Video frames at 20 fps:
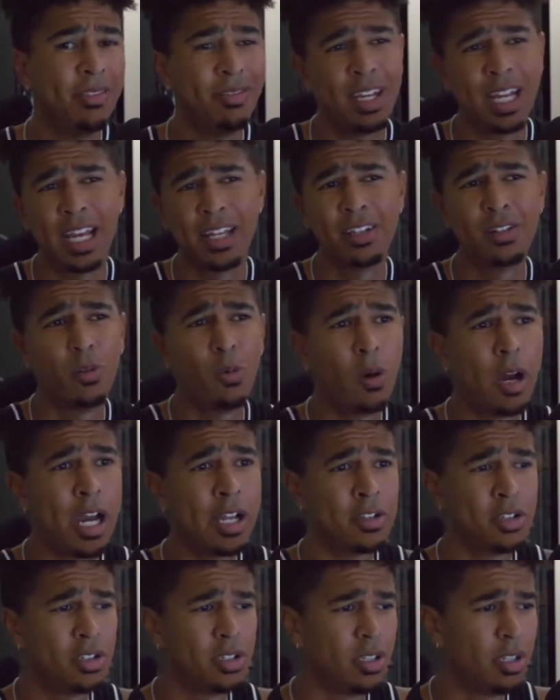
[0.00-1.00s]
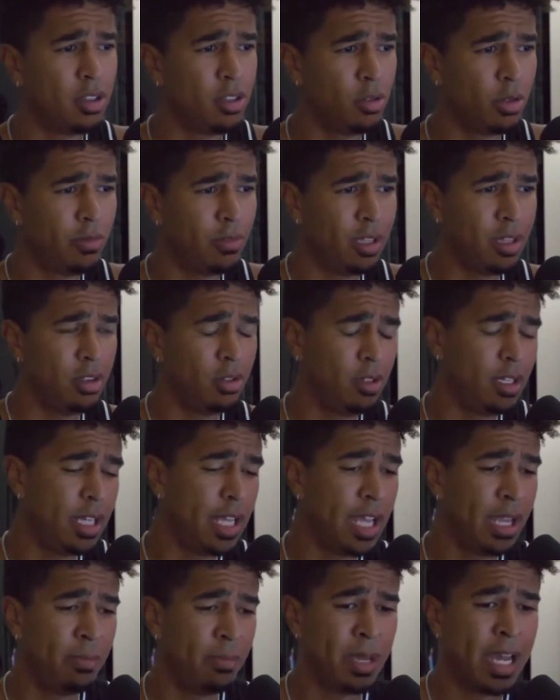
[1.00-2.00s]
even had to watch the three v three
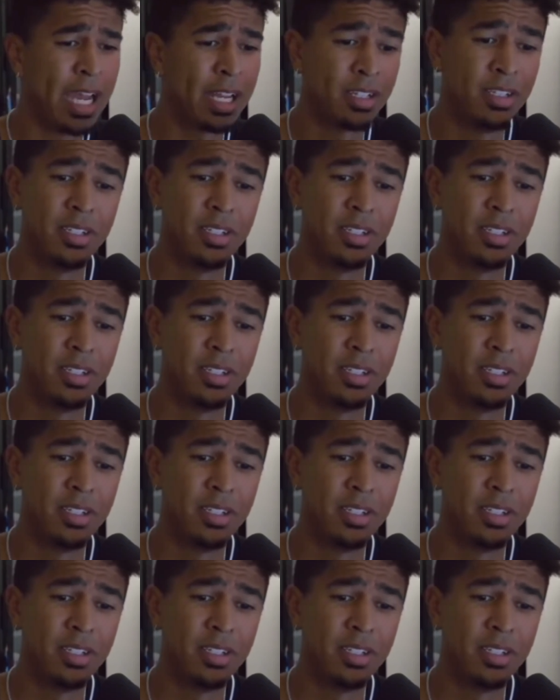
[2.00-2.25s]
game back